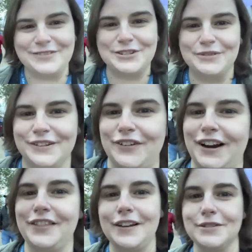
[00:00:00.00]
it was really fun.
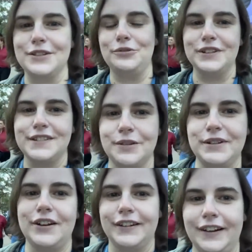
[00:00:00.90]
I think that was the coolest thing we
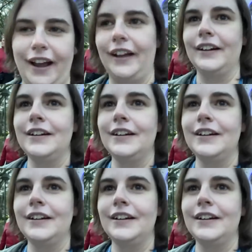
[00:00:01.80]
saw today.